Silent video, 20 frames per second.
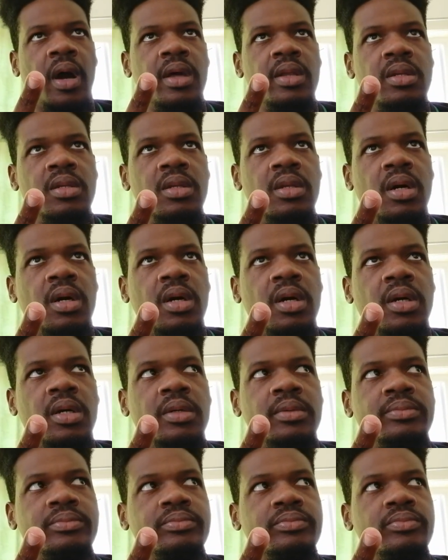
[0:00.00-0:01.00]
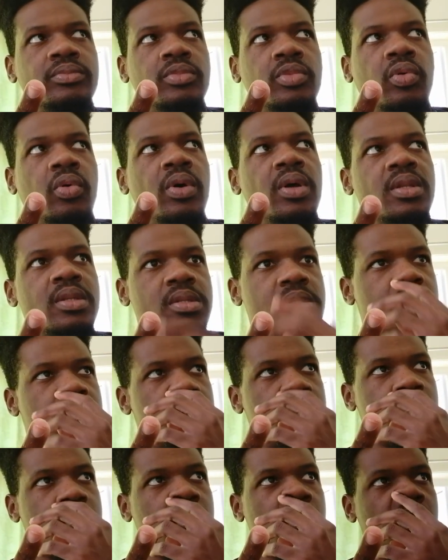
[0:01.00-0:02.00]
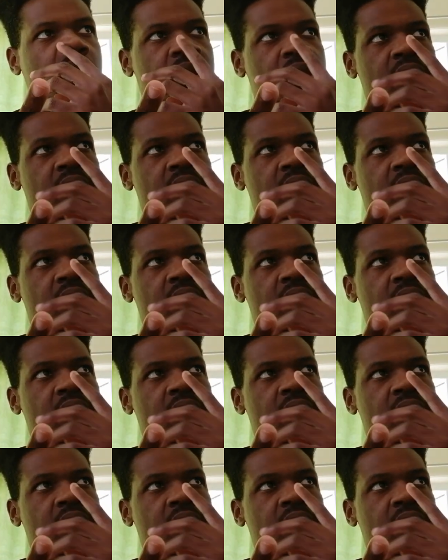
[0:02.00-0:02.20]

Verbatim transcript: And um who else?